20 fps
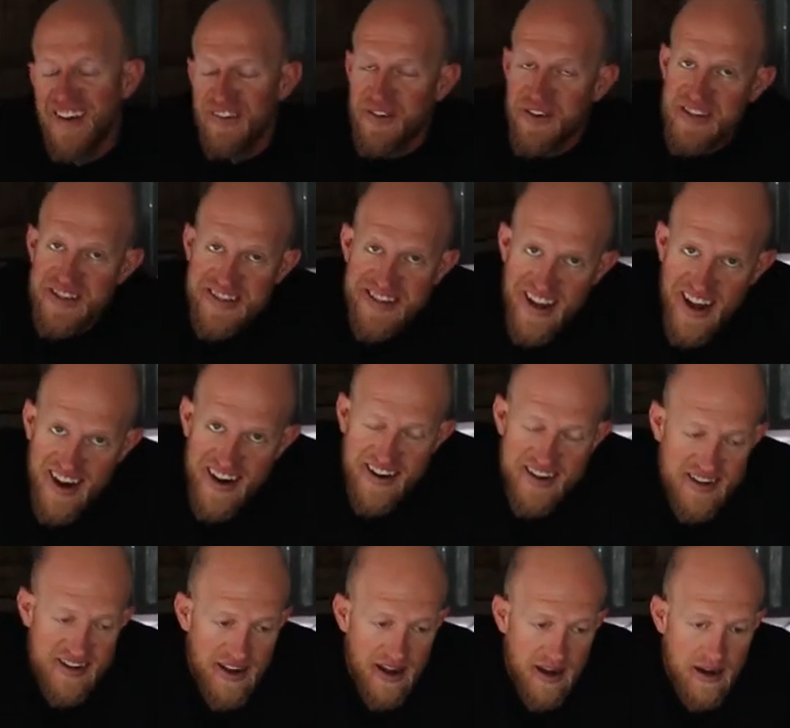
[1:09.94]
We're just
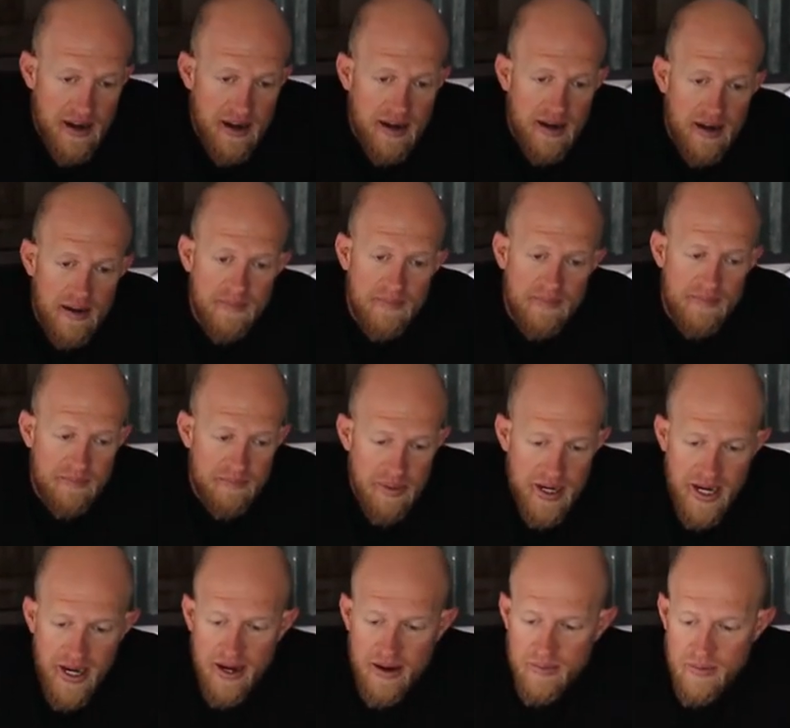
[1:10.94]
tired. But
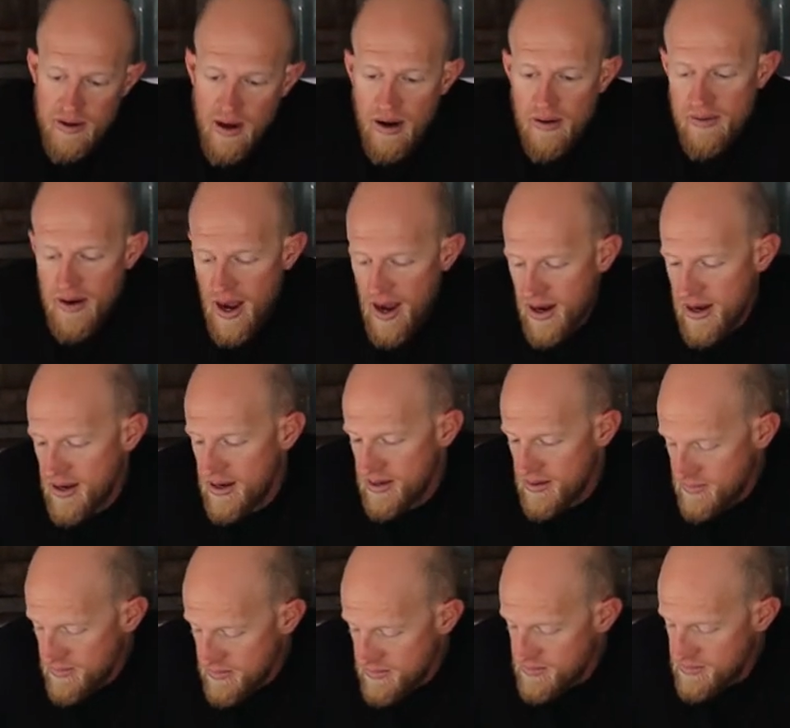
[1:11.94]
yeah, we're all right.
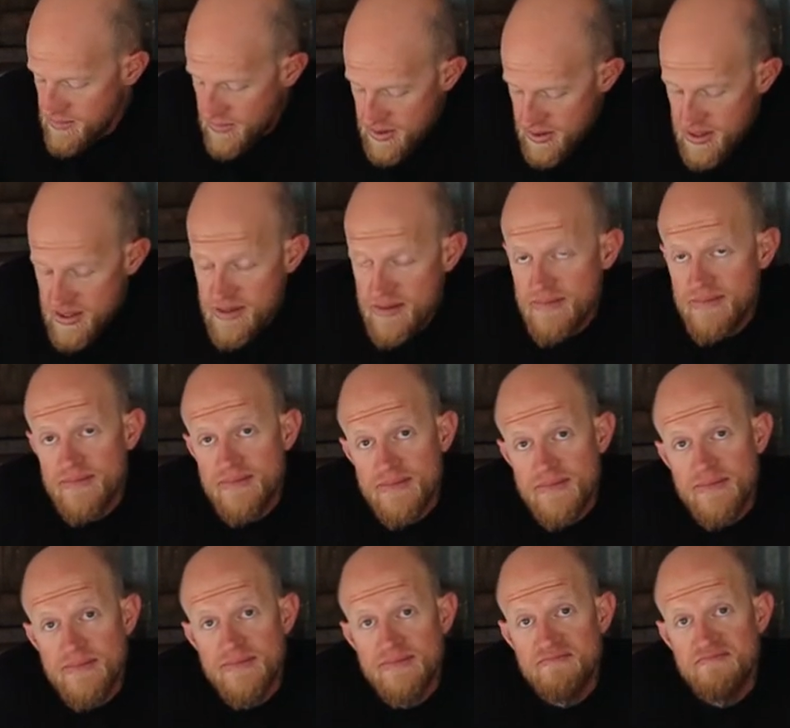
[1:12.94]
We're just
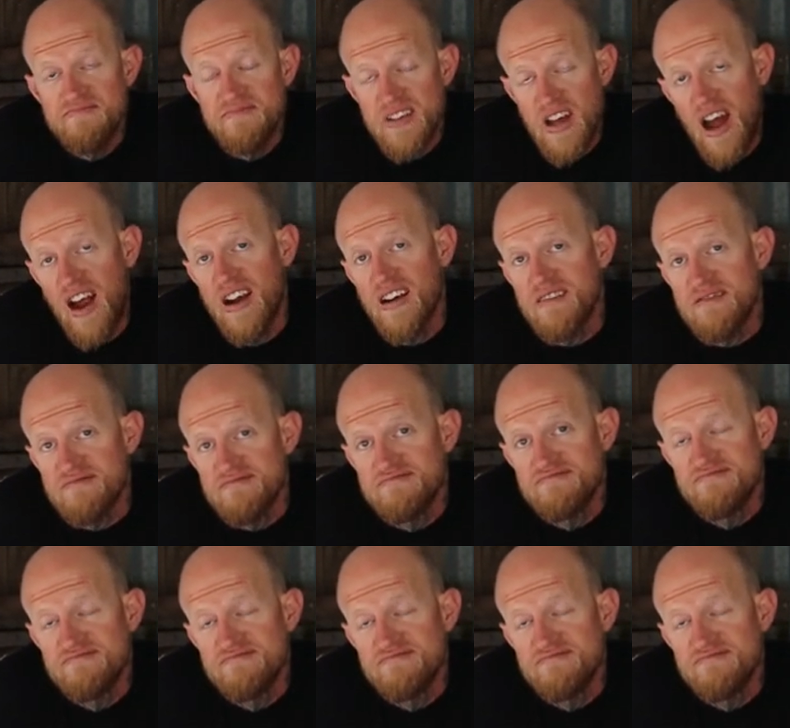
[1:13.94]
tired.